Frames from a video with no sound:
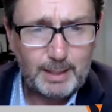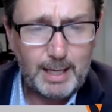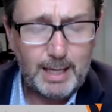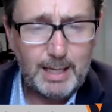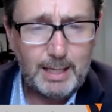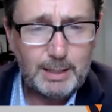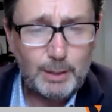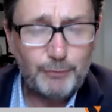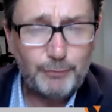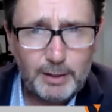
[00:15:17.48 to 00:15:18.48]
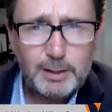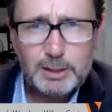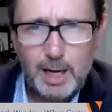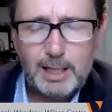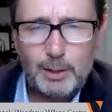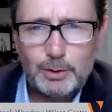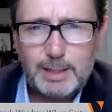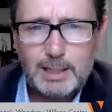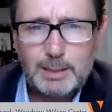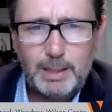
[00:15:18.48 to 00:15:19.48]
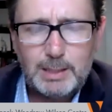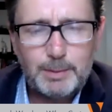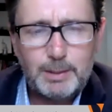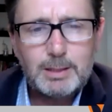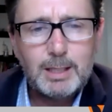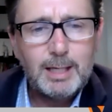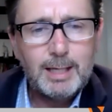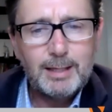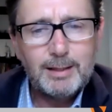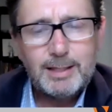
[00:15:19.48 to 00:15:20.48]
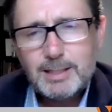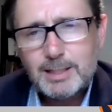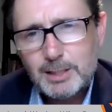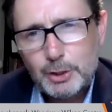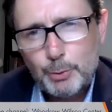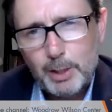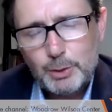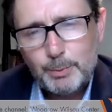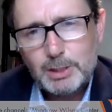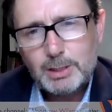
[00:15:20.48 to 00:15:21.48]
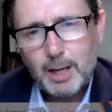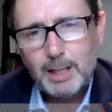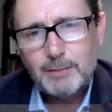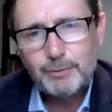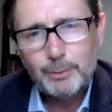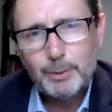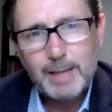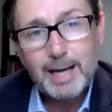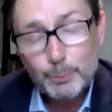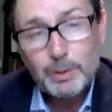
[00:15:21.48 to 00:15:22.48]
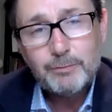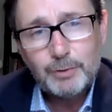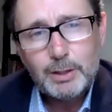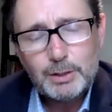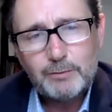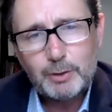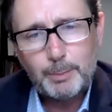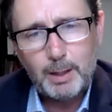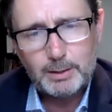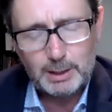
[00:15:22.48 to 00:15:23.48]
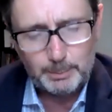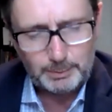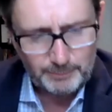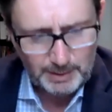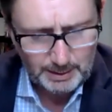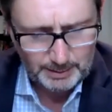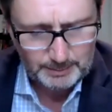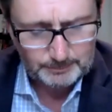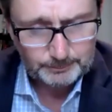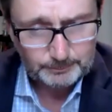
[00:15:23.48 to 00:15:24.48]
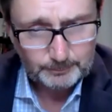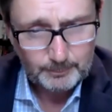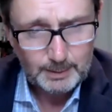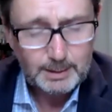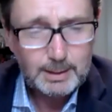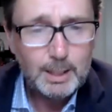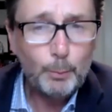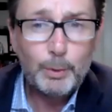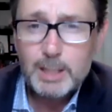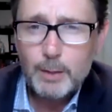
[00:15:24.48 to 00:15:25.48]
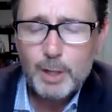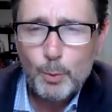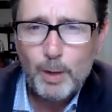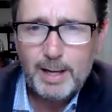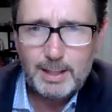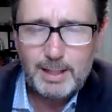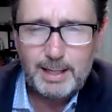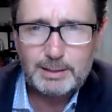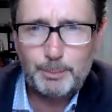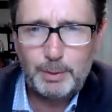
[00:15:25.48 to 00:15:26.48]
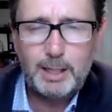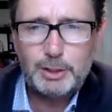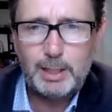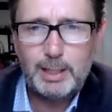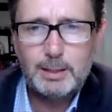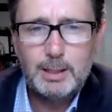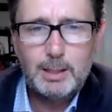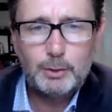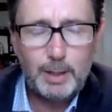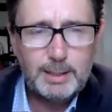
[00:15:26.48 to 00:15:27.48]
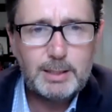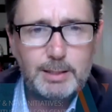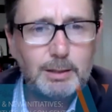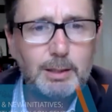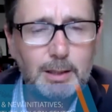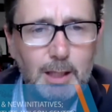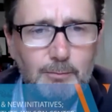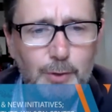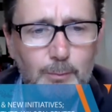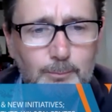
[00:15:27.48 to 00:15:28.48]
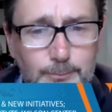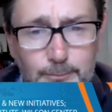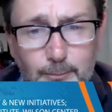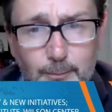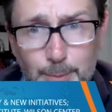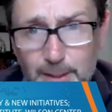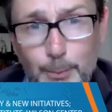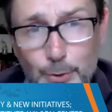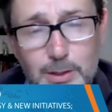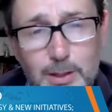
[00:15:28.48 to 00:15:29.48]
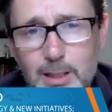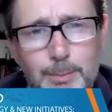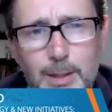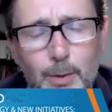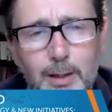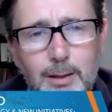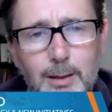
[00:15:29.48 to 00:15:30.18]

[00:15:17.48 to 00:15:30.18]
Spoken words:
further dialogue takes place, because this is a situation which is highly fluid. As we've learned over the past couple of years, we don't know where the next supply chain crisis is going to come from, but there will certainly be one.